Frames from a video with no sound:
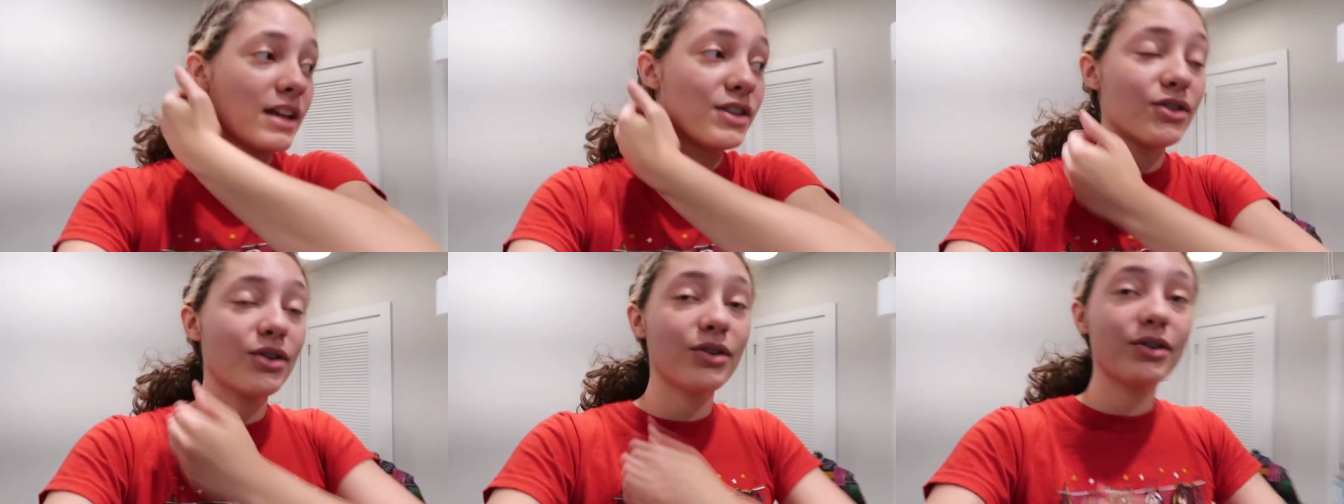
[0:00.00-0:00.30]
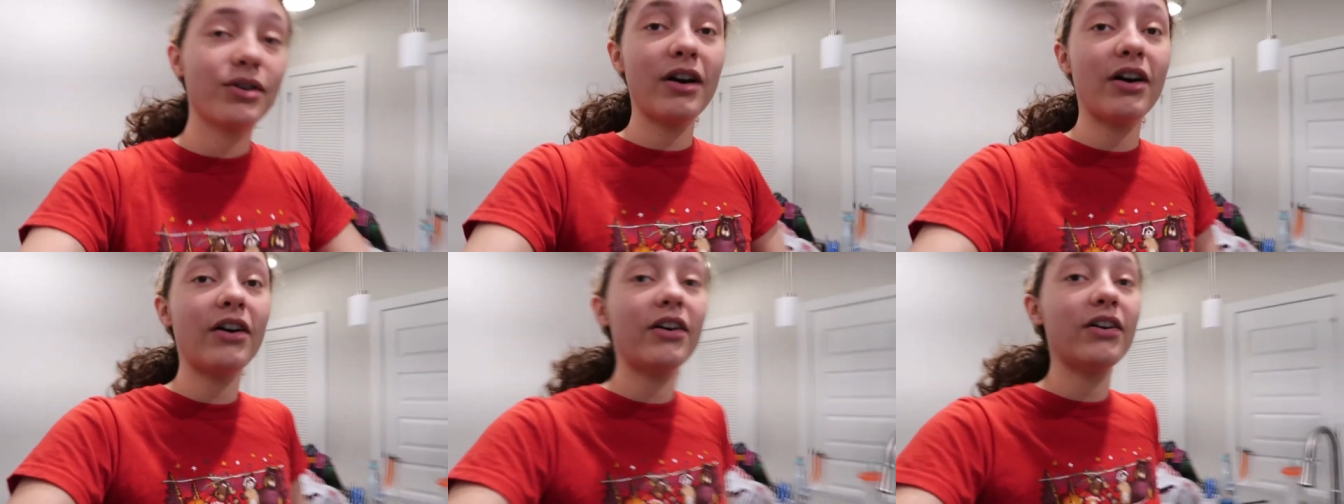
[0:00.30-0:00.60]
I don't
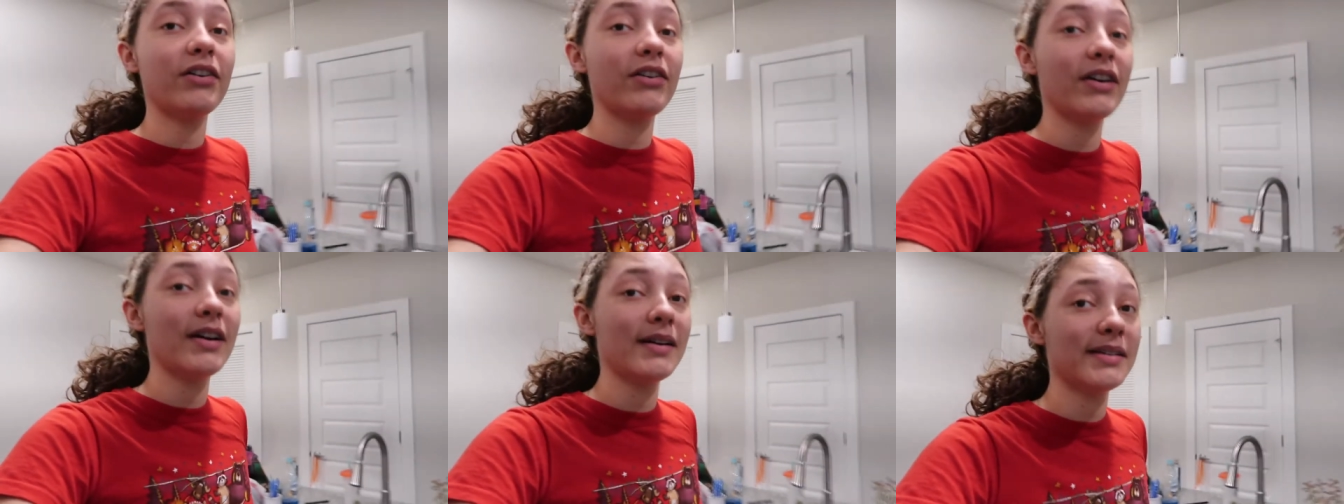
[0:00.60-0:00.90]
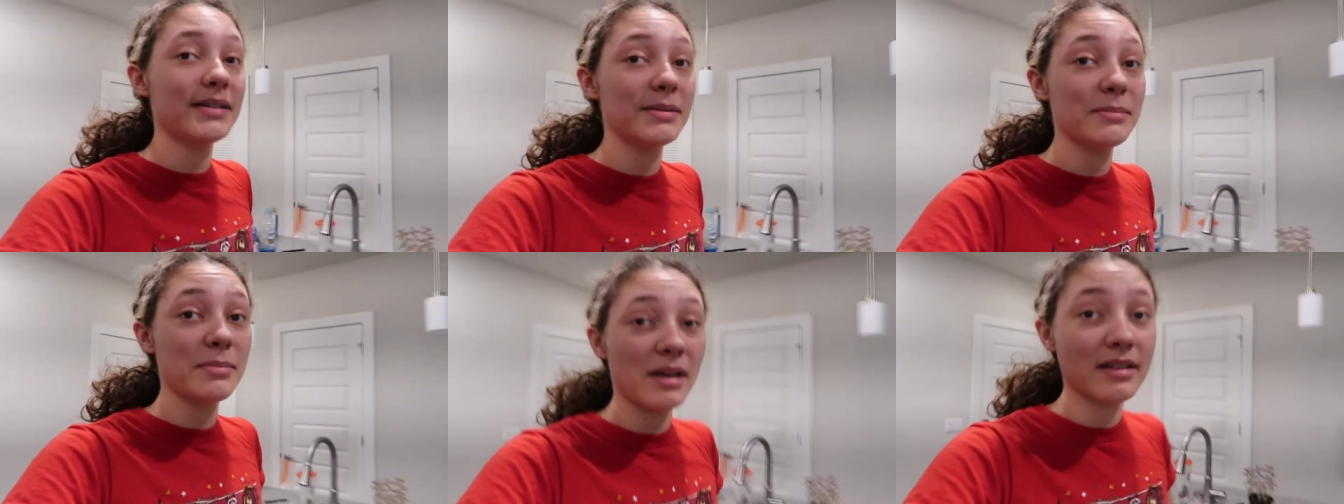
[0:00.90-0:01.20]
know how
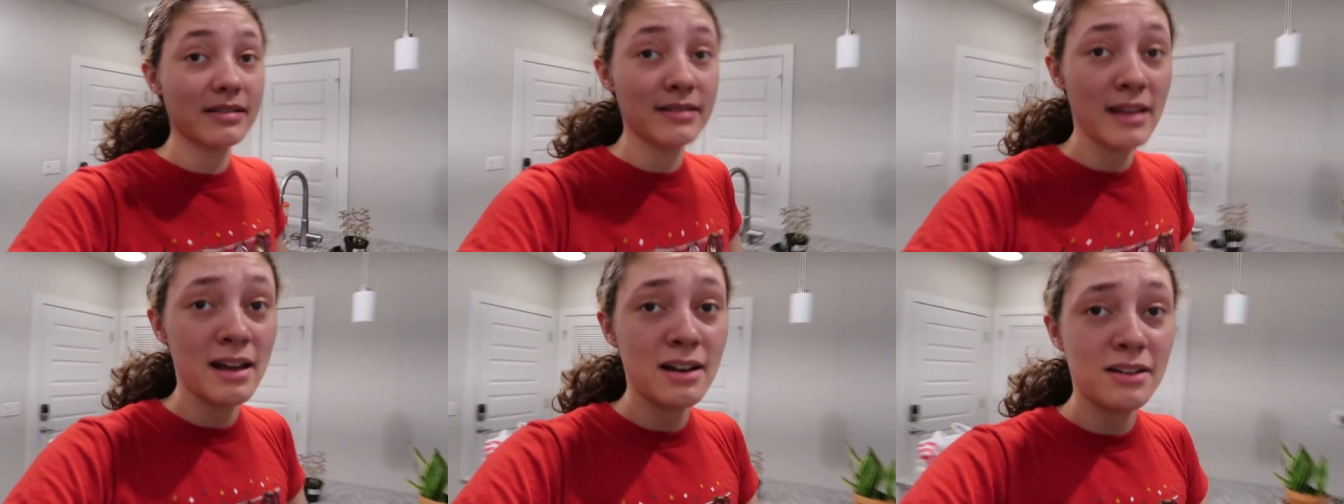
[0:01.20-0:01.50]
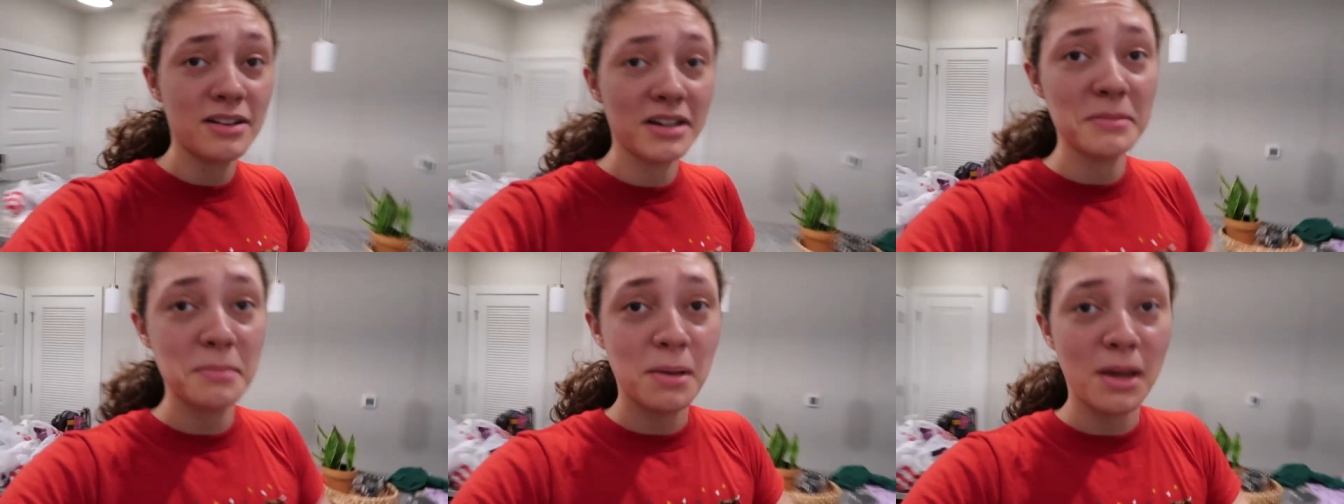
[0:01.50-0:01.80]
I didn't pass
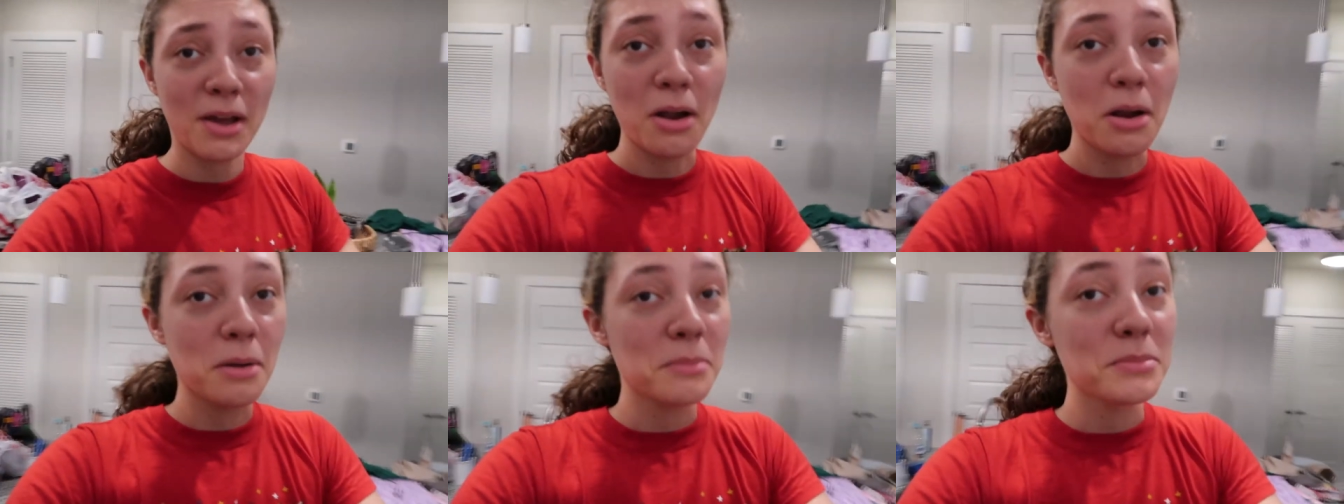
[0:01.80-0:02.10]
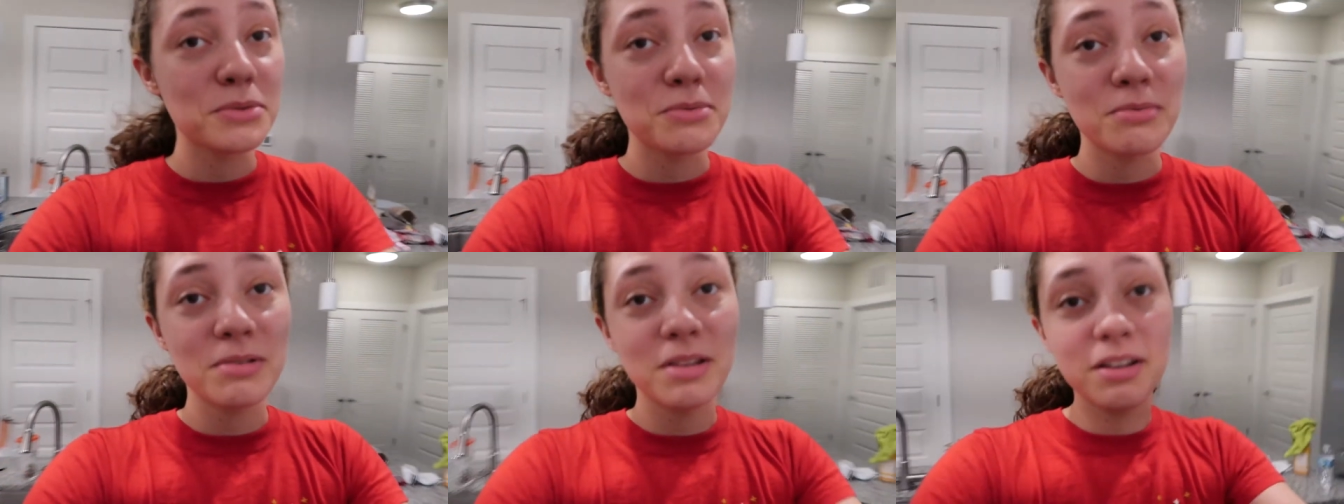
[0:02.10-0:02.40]
out and my
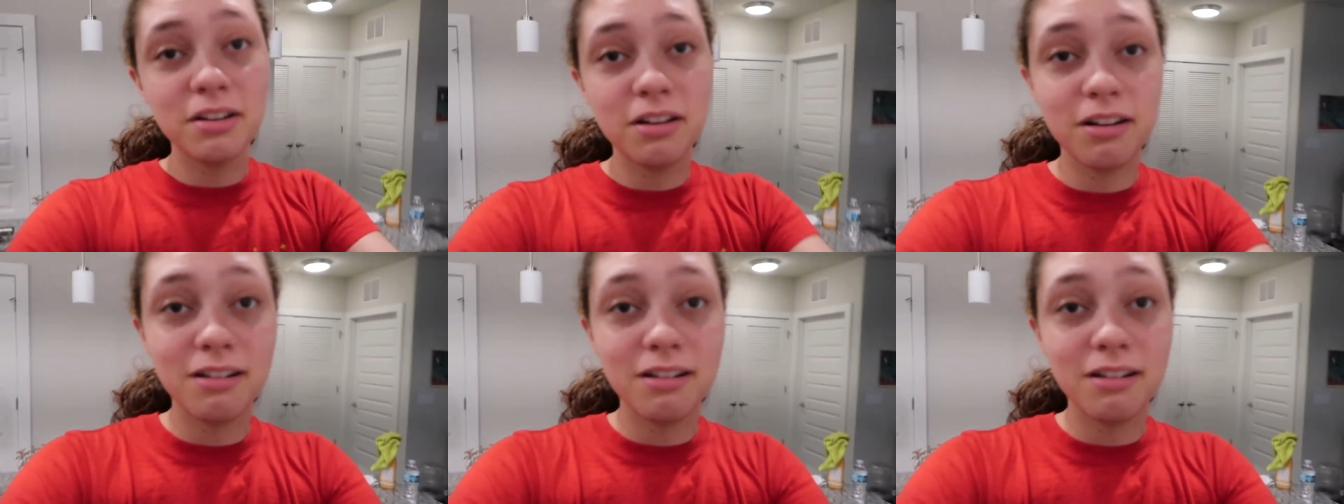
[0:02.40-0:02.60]
arms really